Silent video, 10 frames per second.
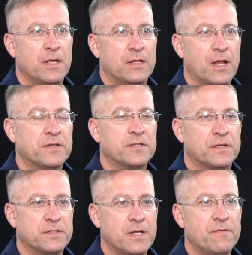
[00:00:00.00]
United
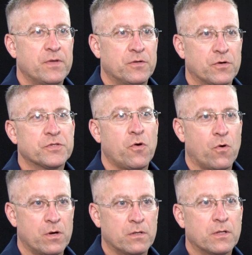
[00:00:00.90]
States Navy Nurse
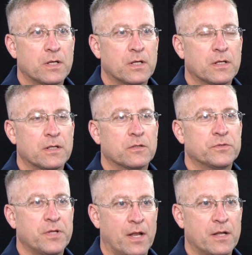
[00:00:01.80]
Corps, uh,
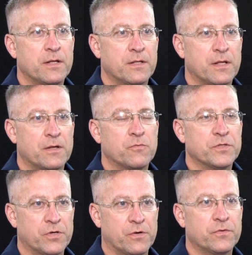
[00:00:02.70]
Lieutenant in the
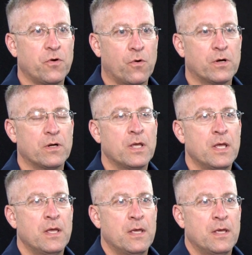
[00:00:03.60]
Reserve Corps
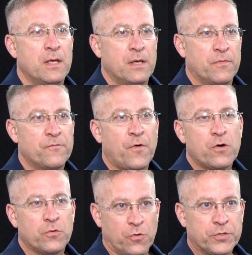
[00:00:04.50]
from
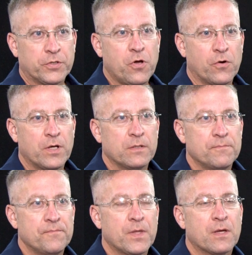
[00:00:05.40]
Fargo, North Dakota.
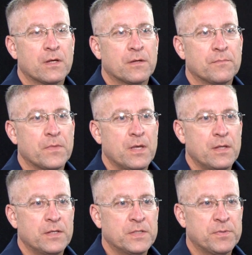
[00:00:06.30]
Um,
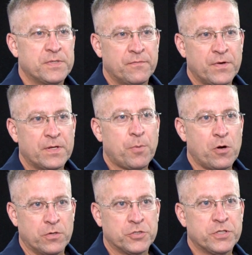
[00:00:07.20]
these Pacific
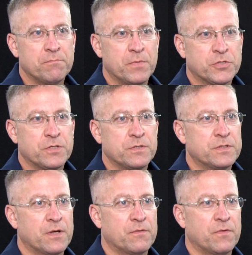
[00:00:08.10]
Partnership
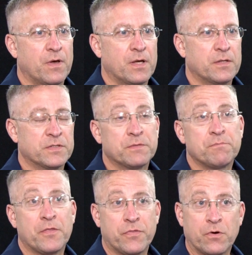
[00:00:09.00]
missions of, uh, this is
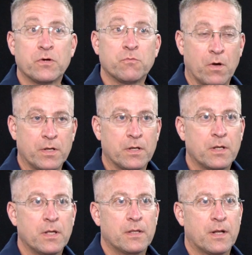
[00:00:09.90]
my third one
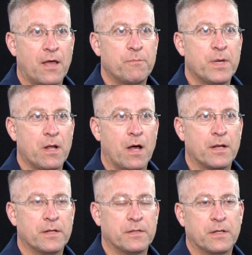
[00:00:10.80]
that I've been
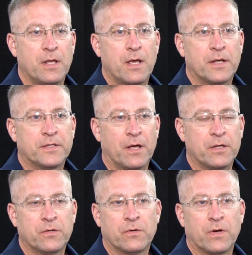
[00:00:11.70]
on and I tell
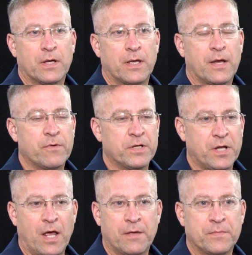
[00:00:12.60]
you, uh, every
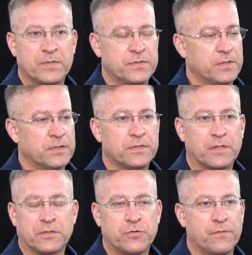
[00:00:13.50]
time it's, it's
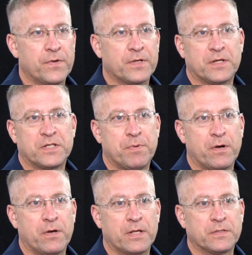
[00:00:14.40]
a terrific
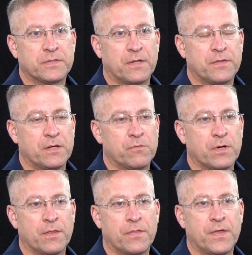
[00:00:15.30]
experience. I think
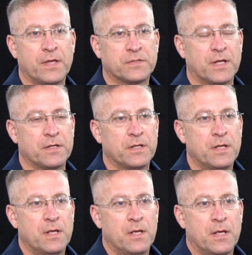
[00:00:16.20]
one of the things that
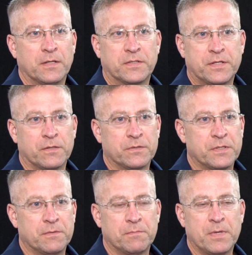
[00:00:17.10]
instills
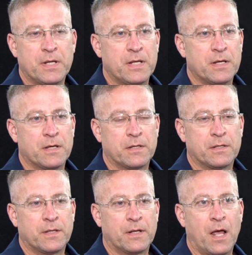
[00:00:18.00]
in me uh,
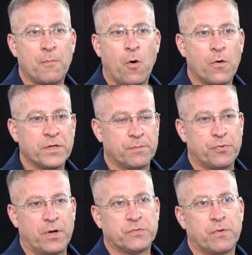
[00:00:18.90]
that I'm always
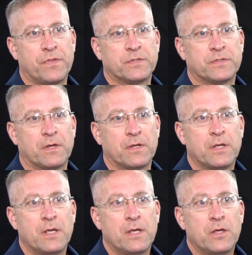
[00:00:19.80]
impressed with is the
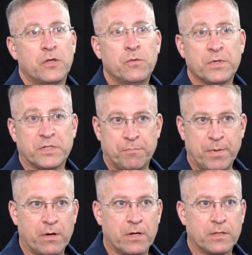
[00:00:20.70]
human
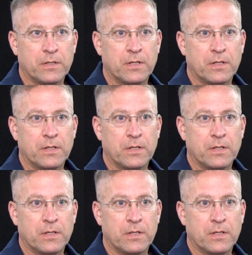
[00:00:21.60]
spirit